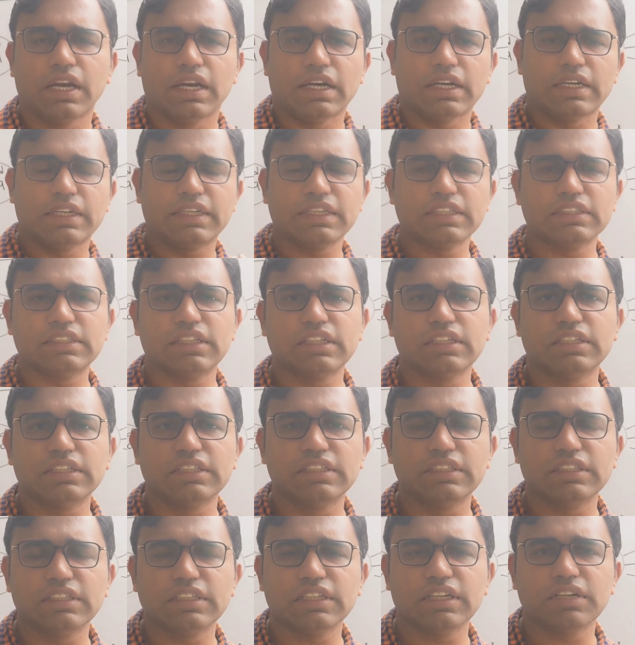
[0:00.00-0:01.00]
It is the
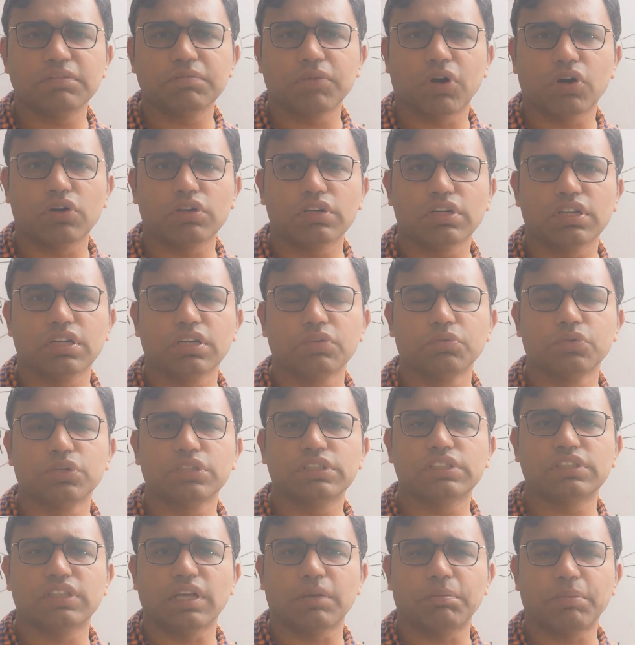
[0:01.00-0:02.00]
decision boundary
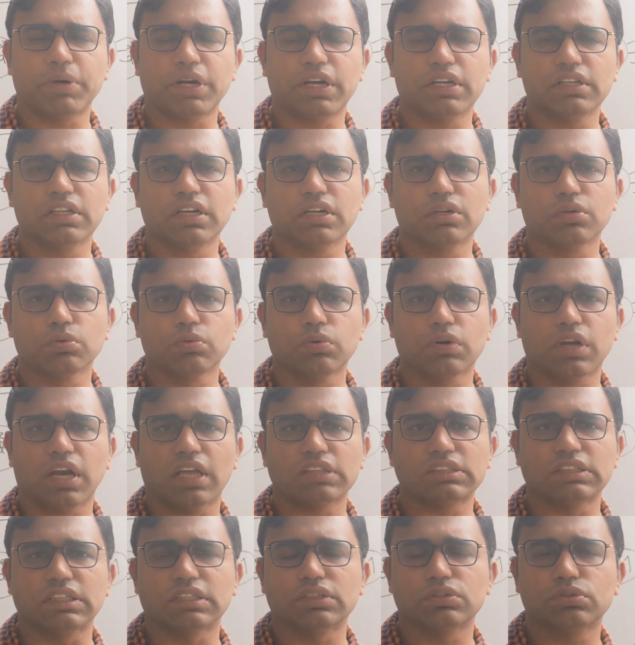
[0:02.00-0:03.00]
which separate the two
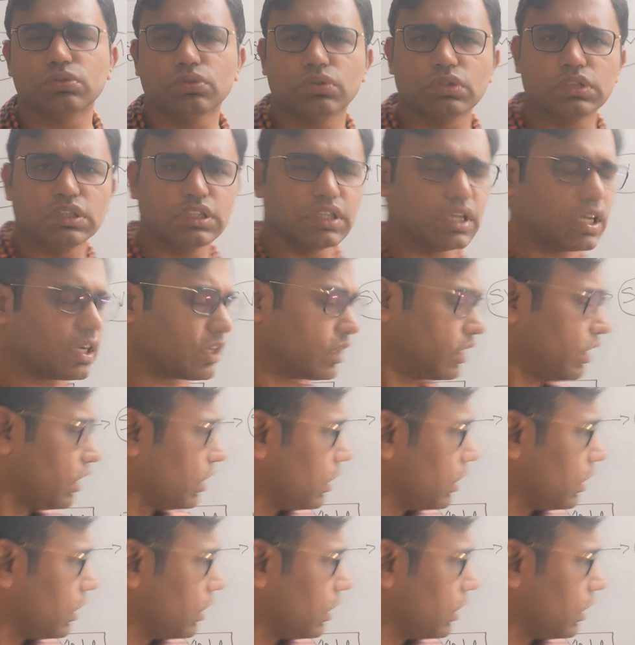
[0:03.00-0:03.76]
classes. So here